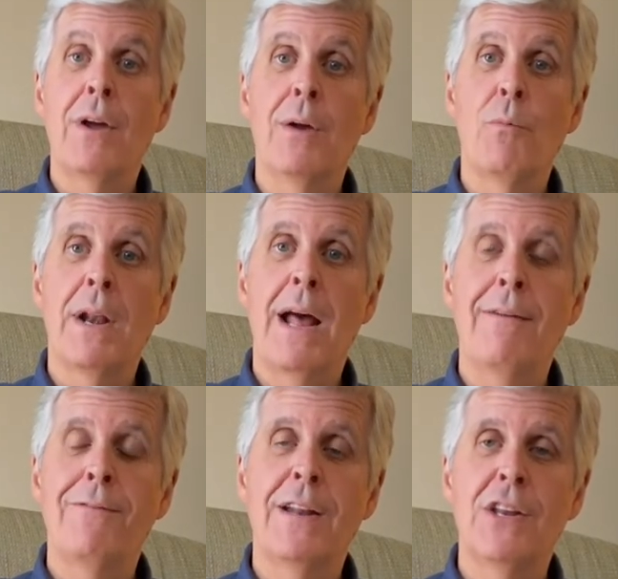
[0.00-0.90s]
and when I
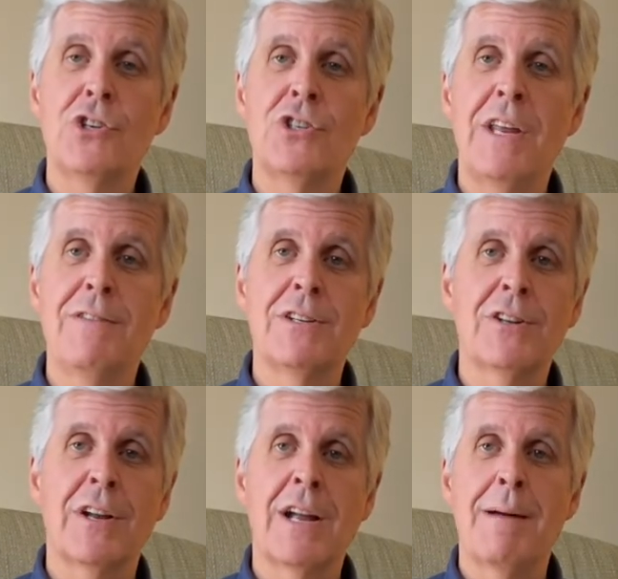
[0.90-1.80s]
finish, Stephen's
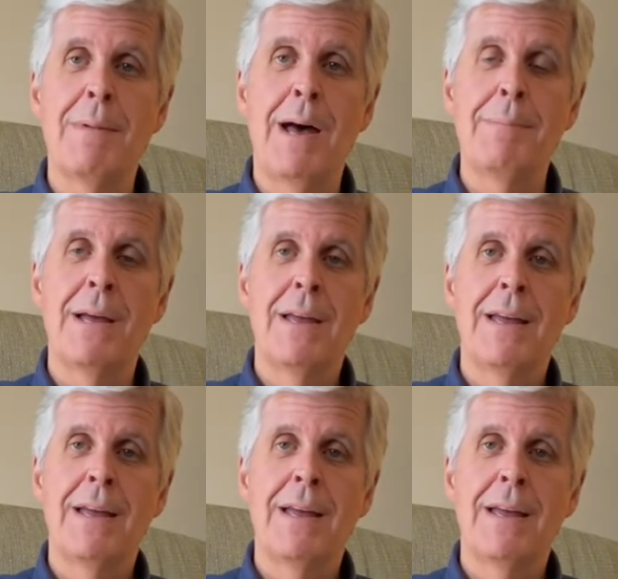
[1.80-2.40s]
going to come up